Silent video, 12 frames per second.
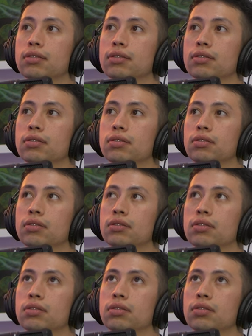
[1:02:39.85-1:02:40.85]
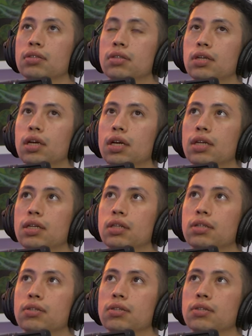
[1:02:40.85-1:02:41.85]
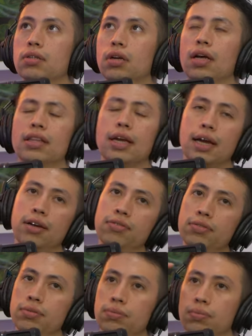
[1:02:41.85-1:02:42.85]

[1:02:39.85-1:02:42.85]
R A I N A O. I think I have.